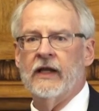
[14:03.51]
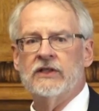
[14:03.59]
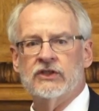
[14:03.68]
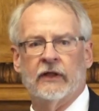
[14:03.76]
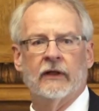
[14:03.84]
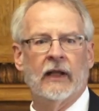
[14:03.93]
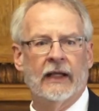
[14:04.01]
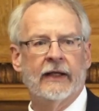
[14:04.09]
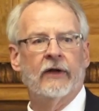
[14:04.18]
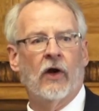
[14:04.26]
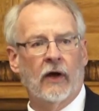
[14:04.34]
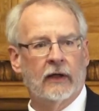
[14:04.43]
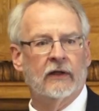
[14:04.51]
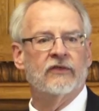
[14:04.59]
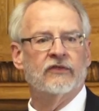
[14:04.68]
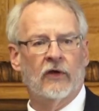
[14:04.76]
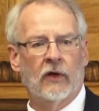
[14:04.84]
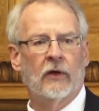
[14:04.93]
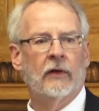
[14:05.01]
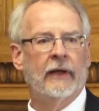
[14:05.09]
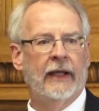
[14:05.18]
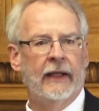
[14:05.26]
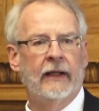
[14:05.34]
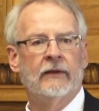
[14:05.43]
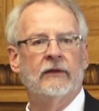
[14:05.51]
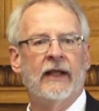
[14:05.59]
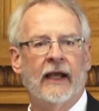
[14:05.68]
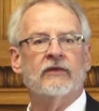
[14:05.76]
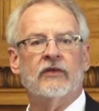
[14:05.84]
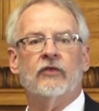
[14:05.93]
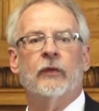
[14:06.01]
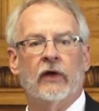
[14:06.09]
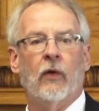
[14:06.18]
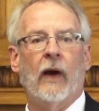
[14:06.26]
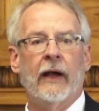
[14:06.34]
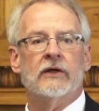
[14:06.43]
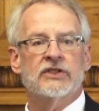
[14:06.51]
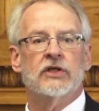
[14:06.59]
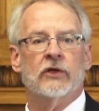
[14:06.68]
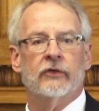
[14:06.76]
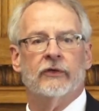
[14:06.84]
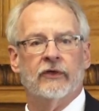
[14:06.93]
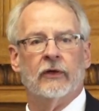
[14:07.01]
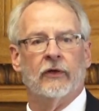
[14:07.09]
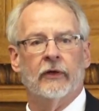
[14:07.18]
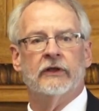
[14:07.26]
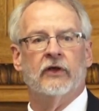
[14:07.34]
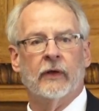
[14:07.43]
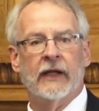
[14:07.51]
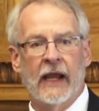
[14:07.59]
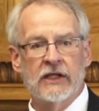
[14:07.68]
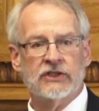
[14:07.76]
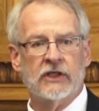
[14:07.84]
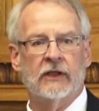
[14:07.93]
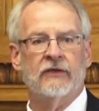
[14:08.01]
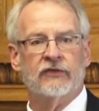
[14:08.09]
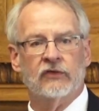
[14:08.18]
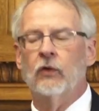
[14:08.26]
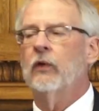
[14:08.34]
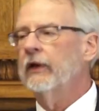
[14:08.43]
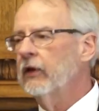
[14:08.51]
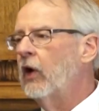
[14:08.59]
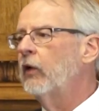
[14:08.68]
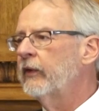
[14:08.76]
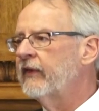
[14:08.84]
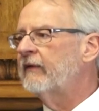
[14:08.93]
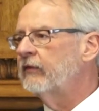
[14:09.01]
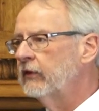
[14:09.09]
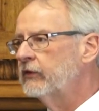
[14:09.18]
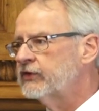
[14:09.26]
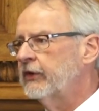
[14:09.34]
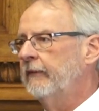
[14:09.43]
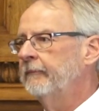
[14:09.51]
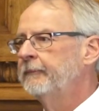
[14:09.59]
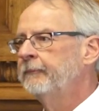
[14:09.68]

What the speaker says: nation, like in Arkansas and Texas, require children to learn creation in school along with evolution,